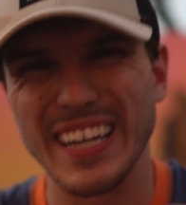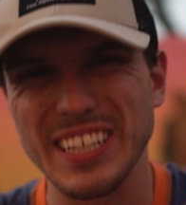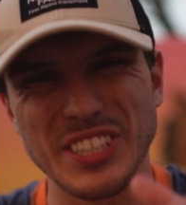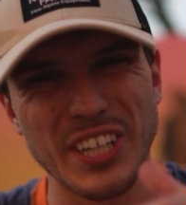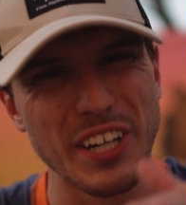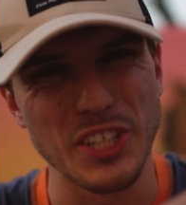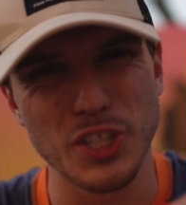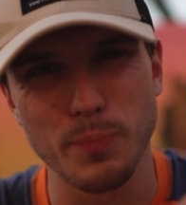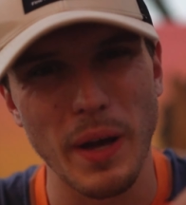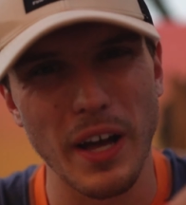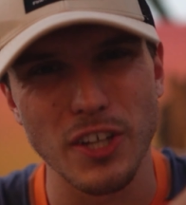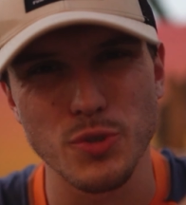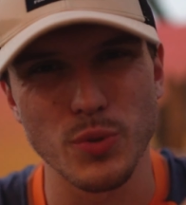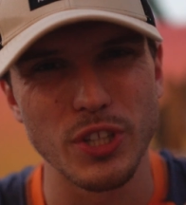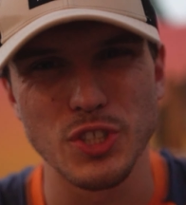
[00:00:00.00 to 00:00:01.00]
It's kind of
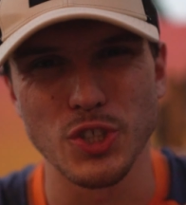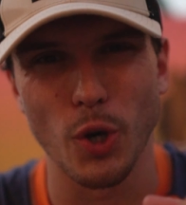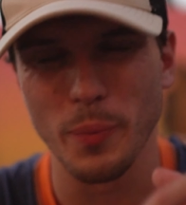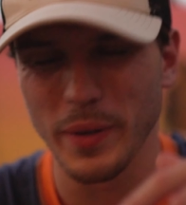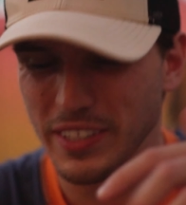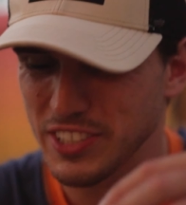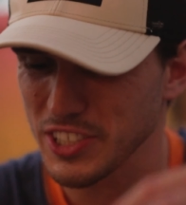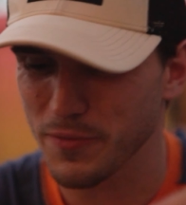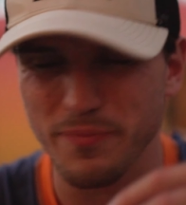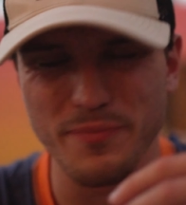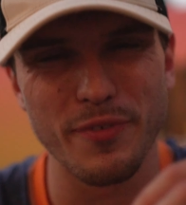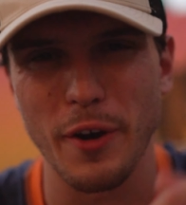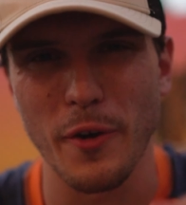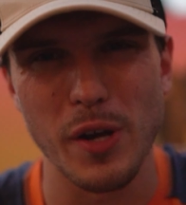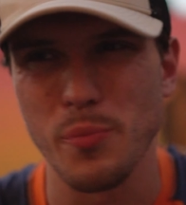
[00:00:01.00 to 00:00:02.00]
sparse with the toppings. It's
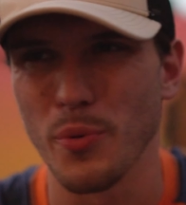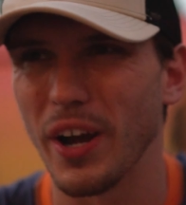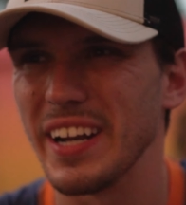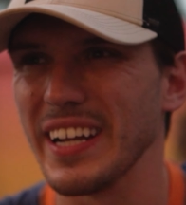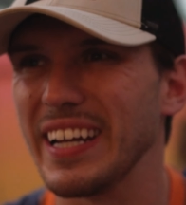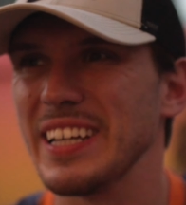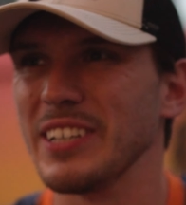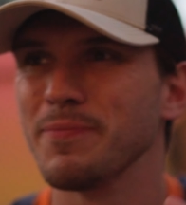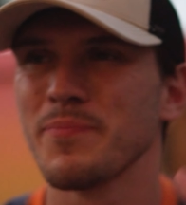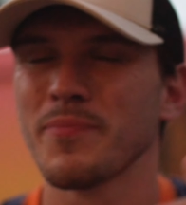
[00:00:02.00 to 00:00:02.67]
very bready.